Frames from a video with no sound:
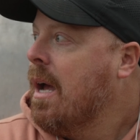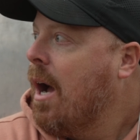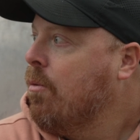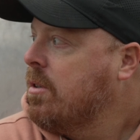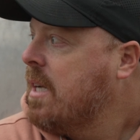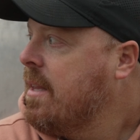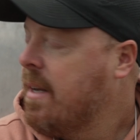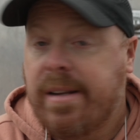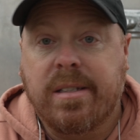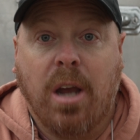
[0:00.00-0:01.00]
I will say that
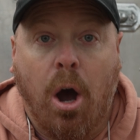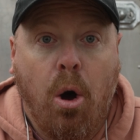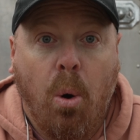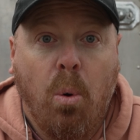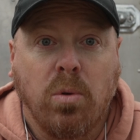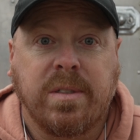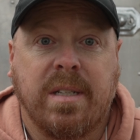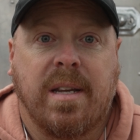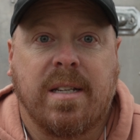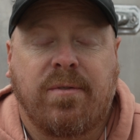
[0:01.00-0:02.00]
it is cold
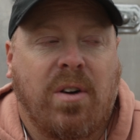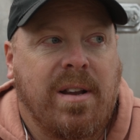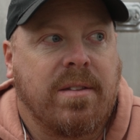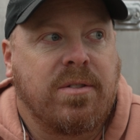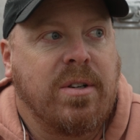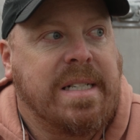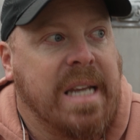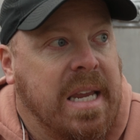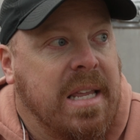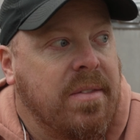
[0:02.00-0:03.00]
today. It's Friday the
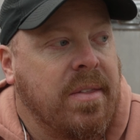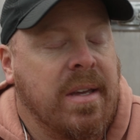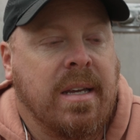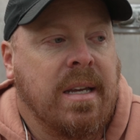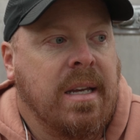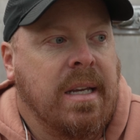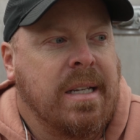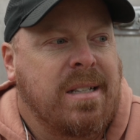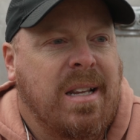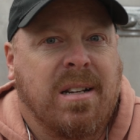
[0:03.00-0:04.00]
13th.
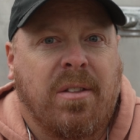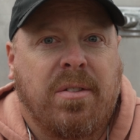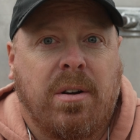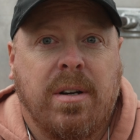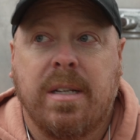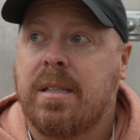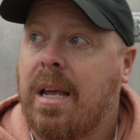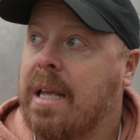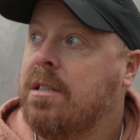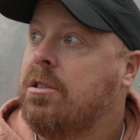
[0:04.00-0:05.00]
It's like in the 30s,
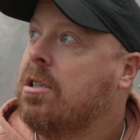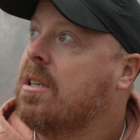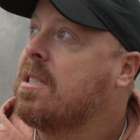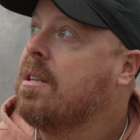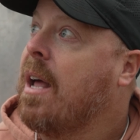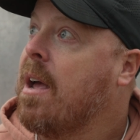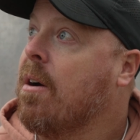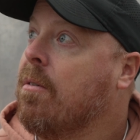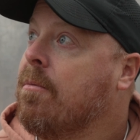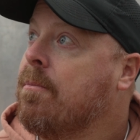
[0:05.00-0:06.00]
and just
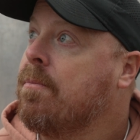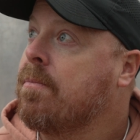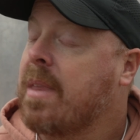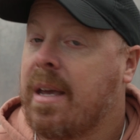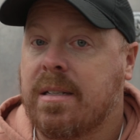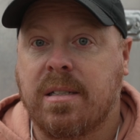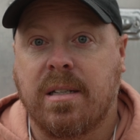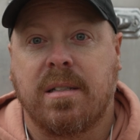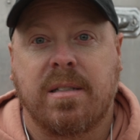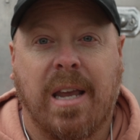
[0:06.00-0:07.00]
now as I
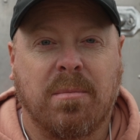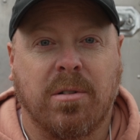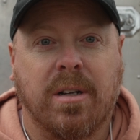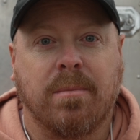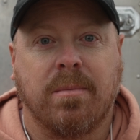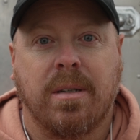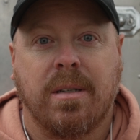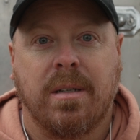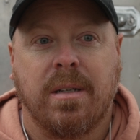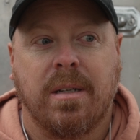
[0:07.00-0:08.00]
set this camera up
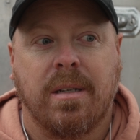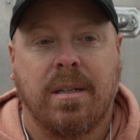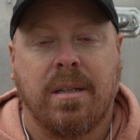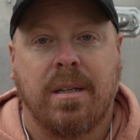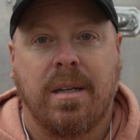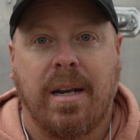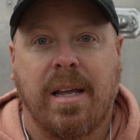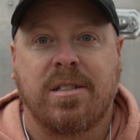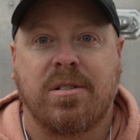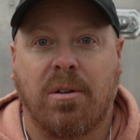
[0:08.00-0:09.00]
it
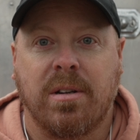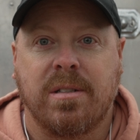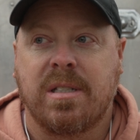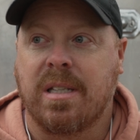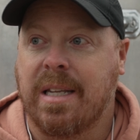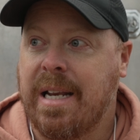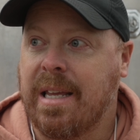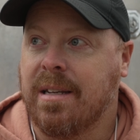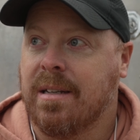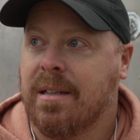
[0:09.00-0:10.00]
has started
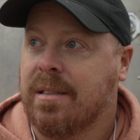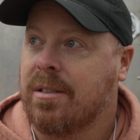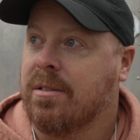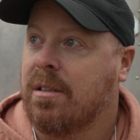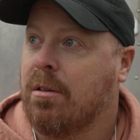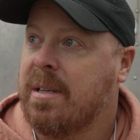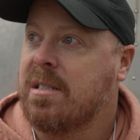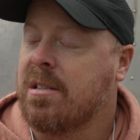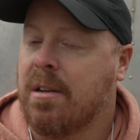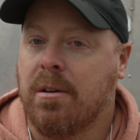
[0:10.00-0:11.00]
sleeting, so it's a little bit of
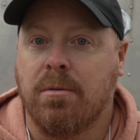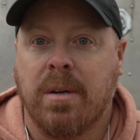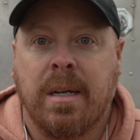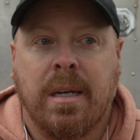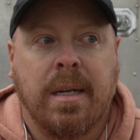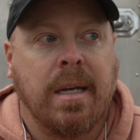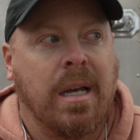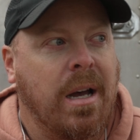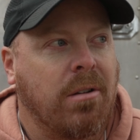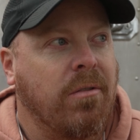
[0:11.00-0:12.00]
snow.
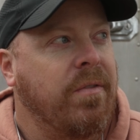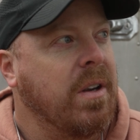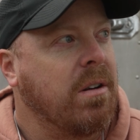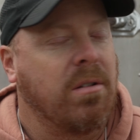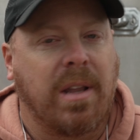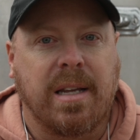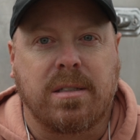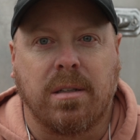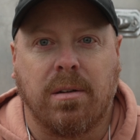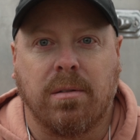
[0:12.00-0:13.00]
I don't figure it'll
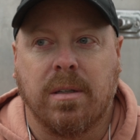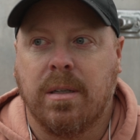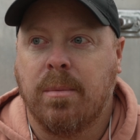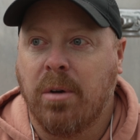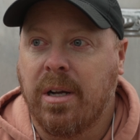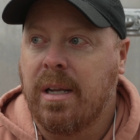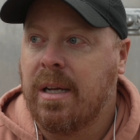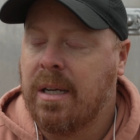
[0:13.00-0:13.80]
last long, but